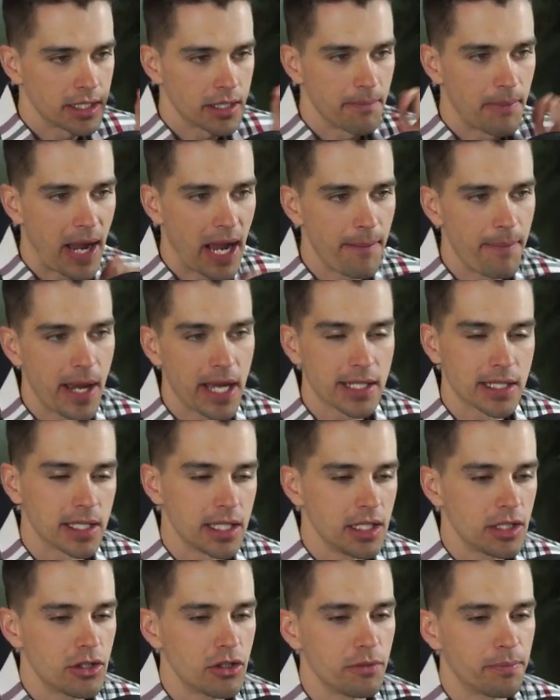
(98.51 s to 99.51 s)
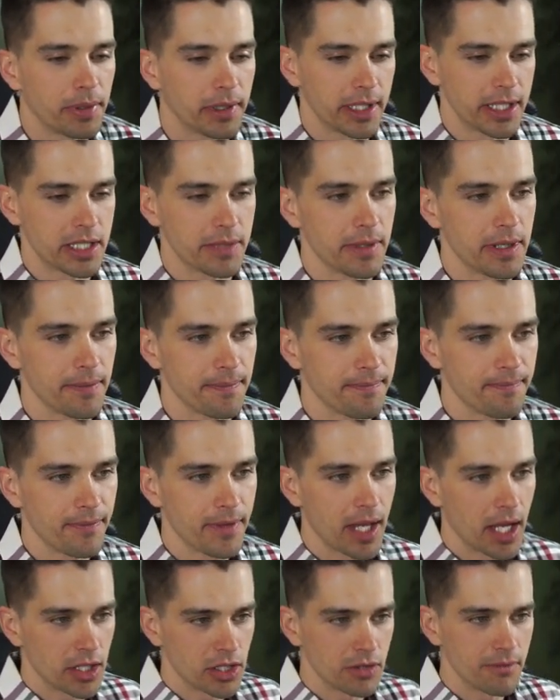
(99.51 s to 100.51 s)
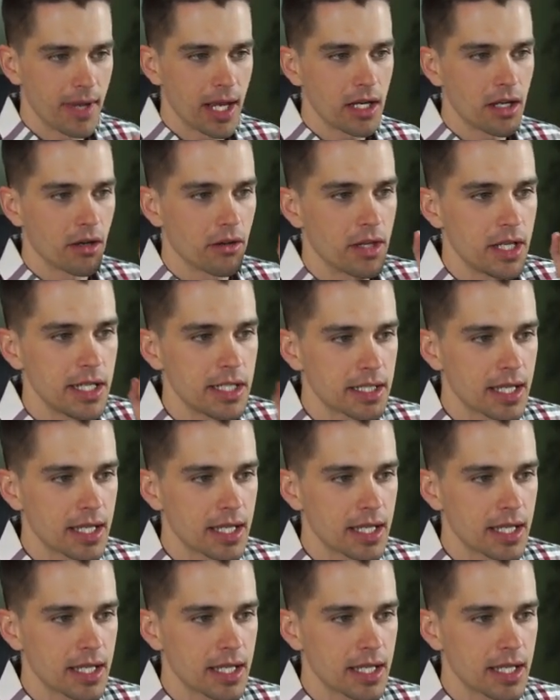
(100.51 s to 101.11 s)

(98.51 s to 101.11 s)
to bypass these two policemen. As you may know, these